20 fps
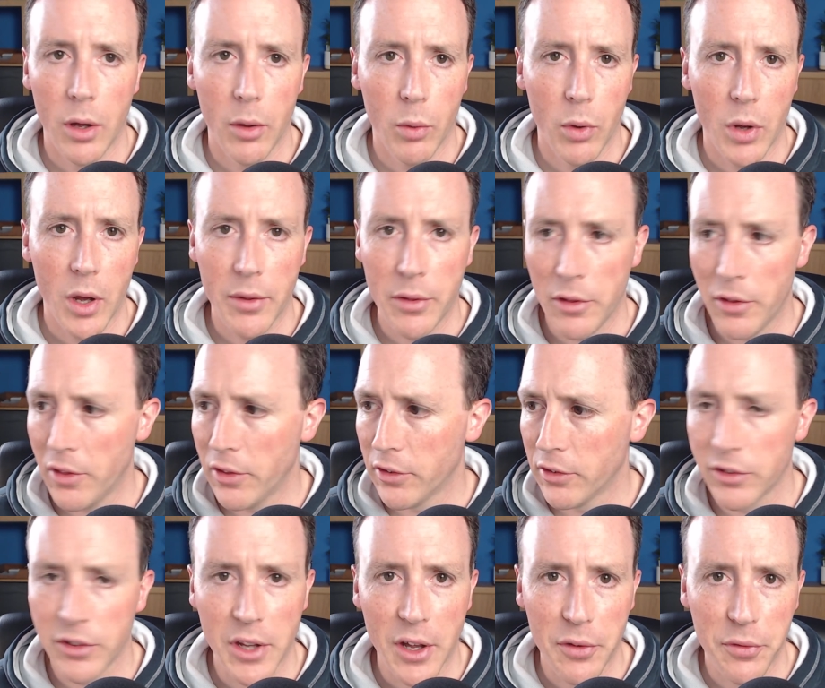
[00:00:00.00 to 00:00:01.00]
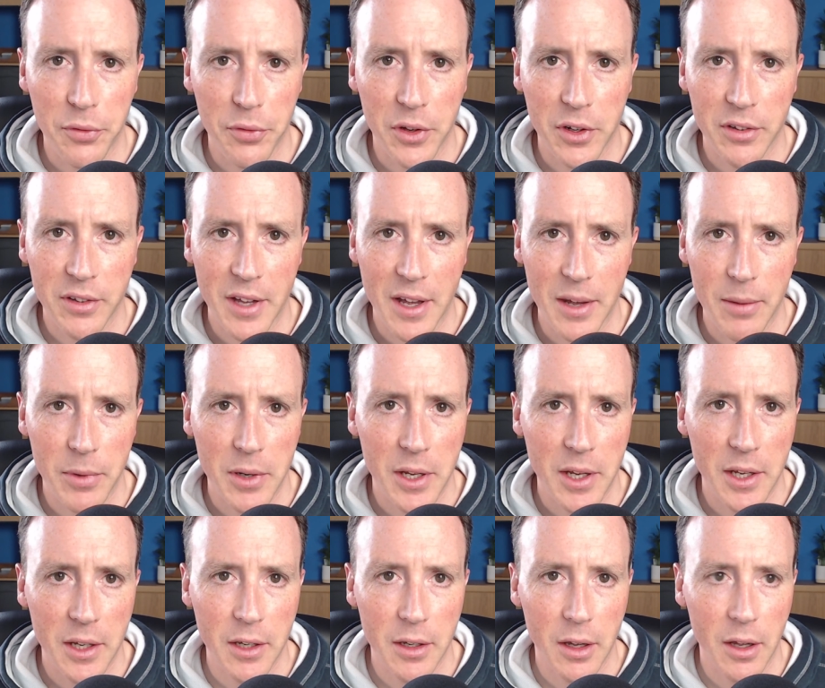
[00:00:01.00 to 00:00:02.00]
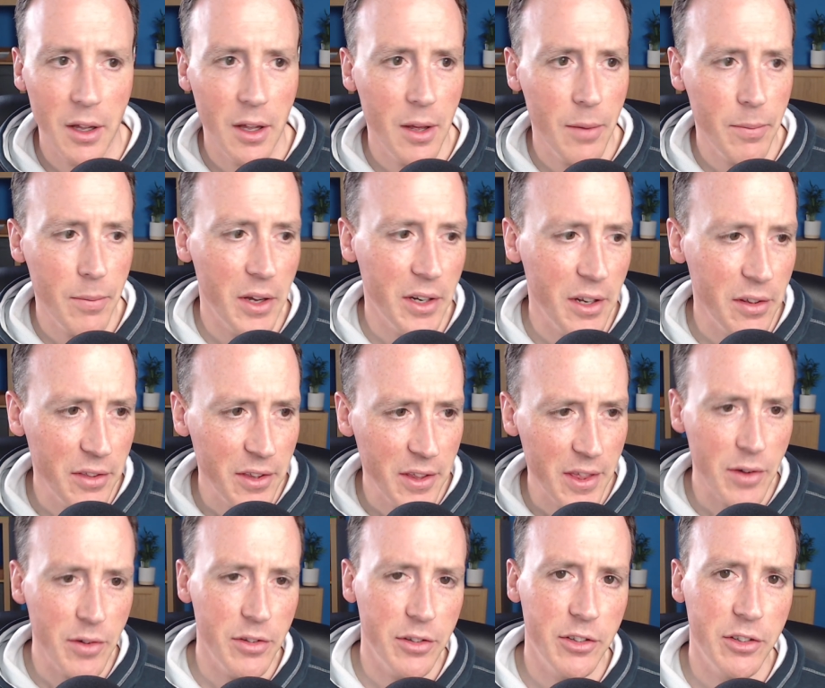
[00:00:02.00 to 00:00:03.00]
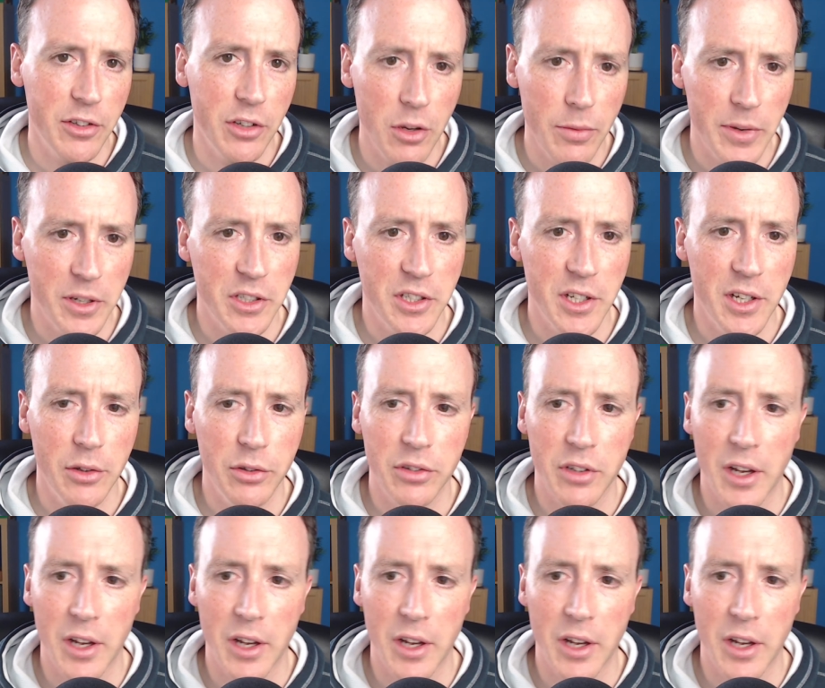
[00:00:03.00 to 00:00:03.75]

Other stuff that is happening, I don't think there is too much else.